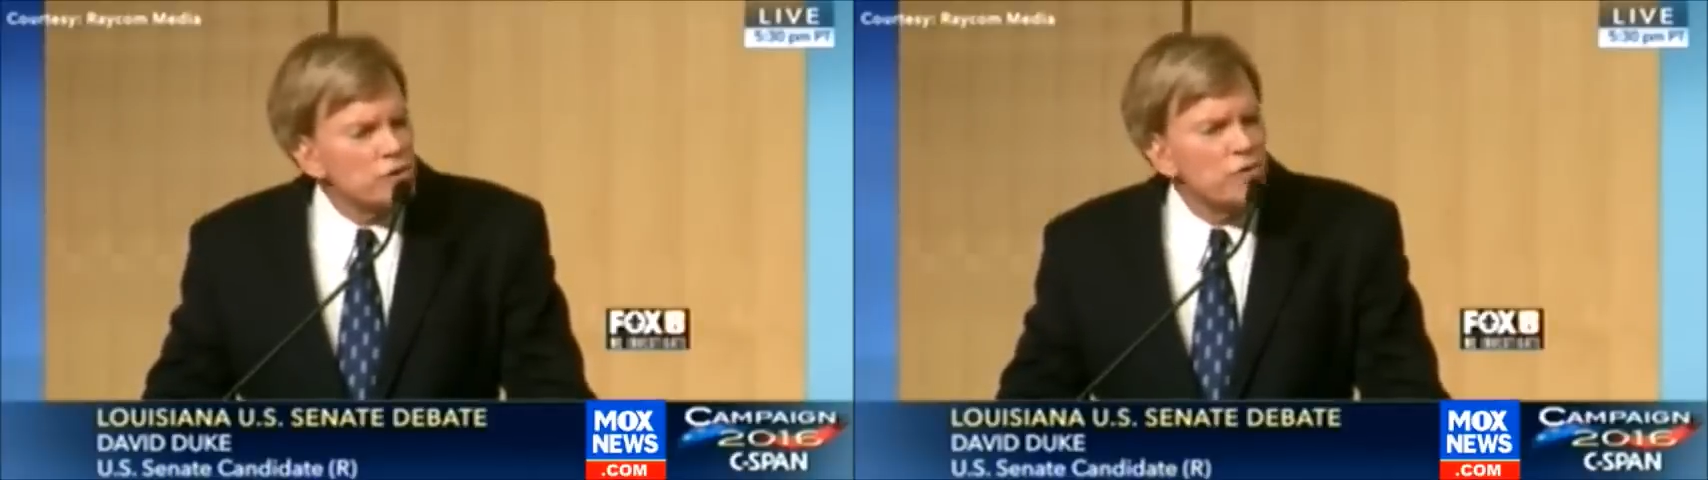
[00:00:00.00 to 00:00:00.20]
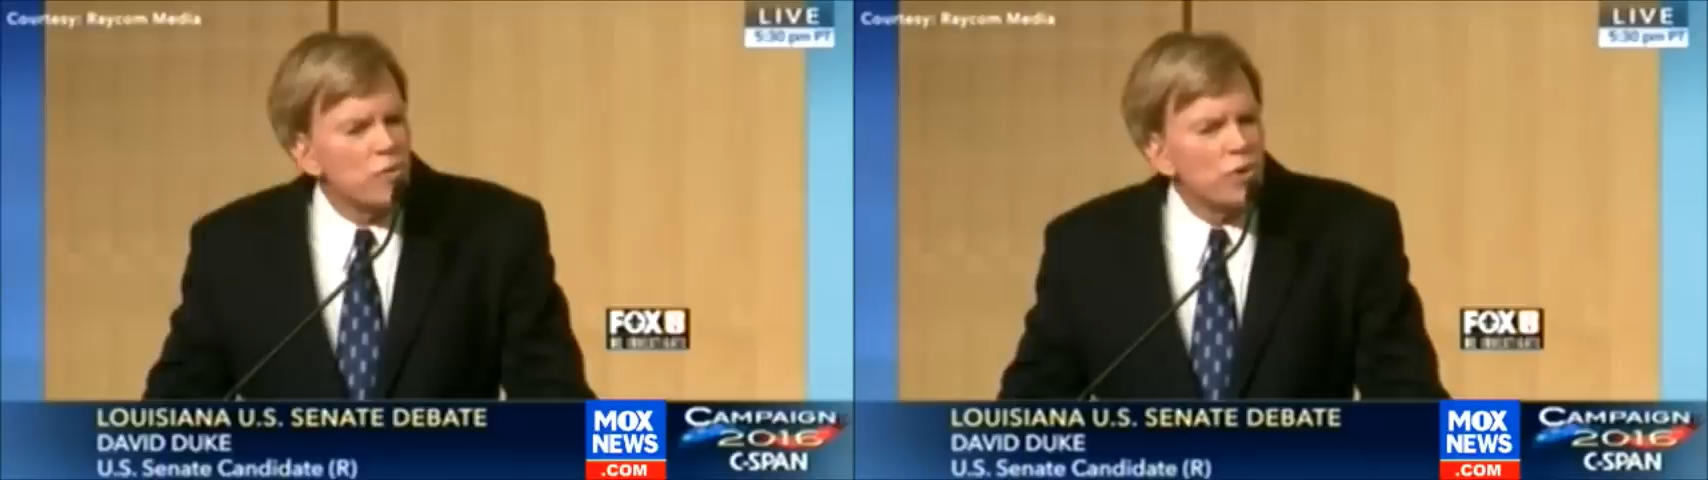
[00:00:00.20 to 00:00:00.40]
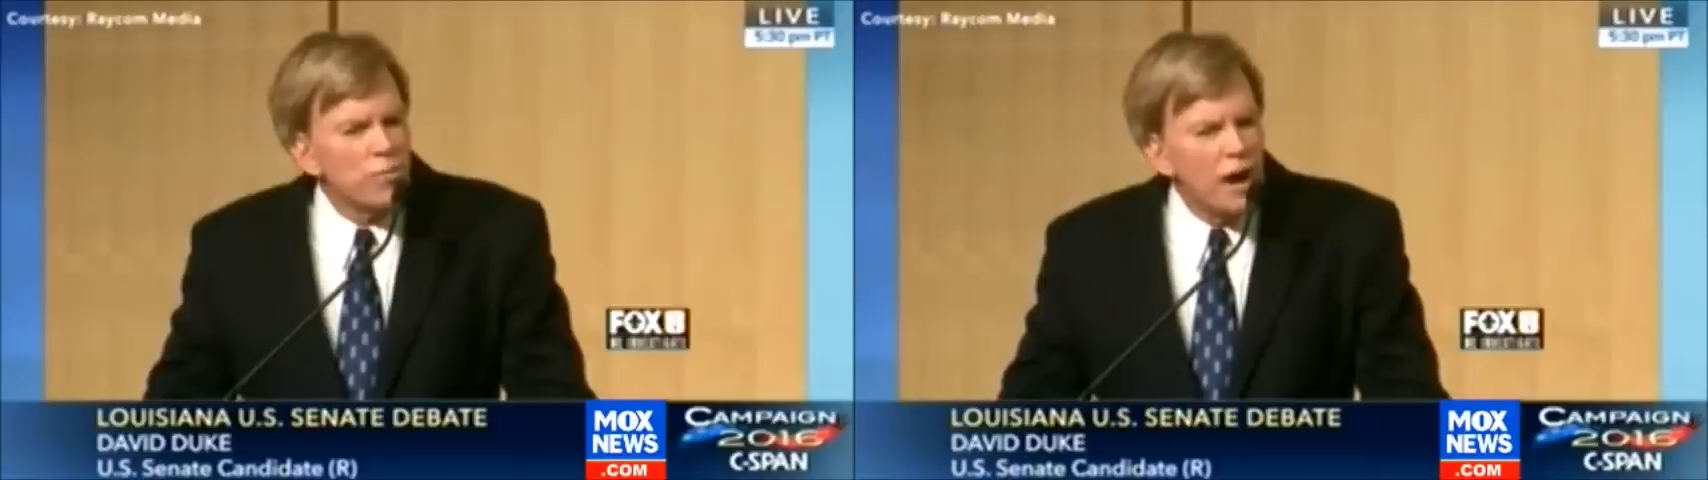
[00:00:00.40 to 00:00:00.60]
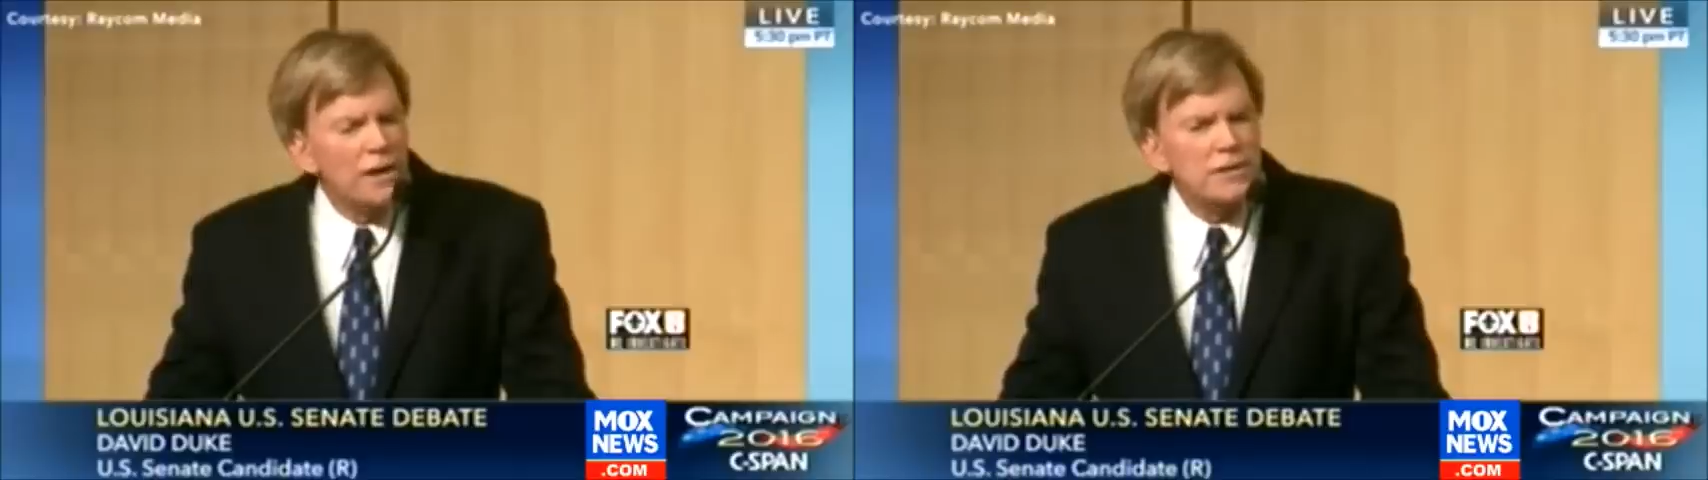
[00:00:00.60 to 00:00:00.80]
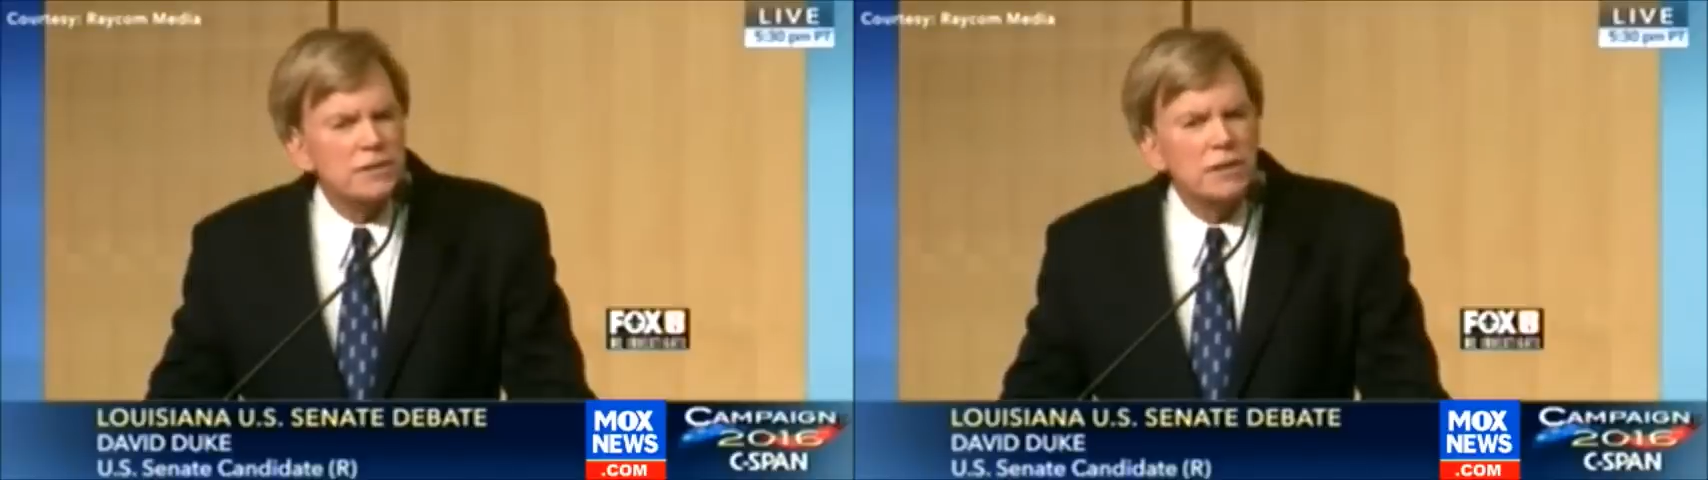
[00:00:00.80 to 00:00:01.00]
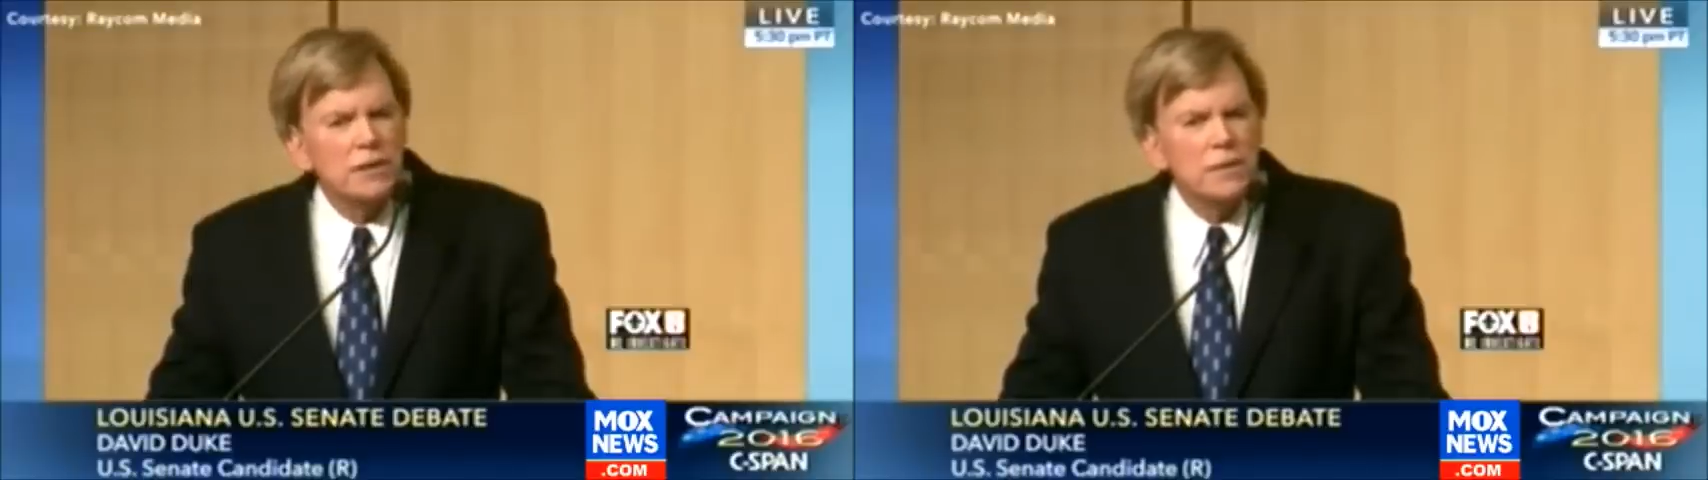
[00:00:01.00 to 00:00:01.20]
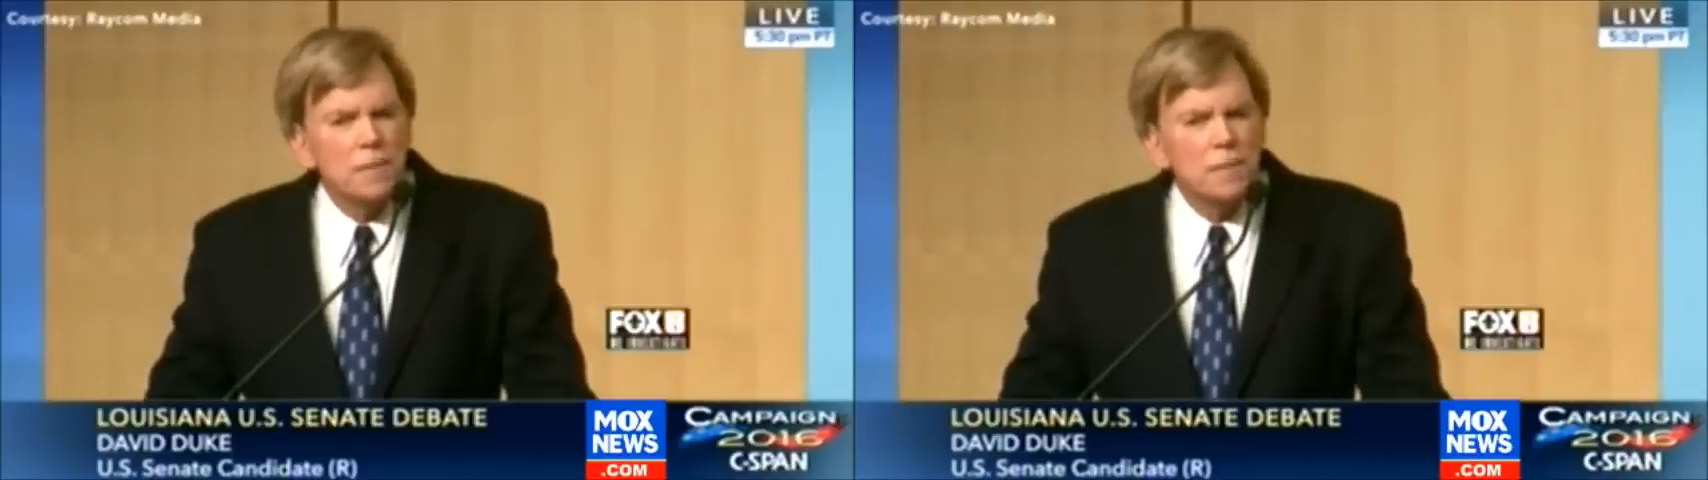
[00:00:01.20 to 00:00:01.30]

our foreign policy.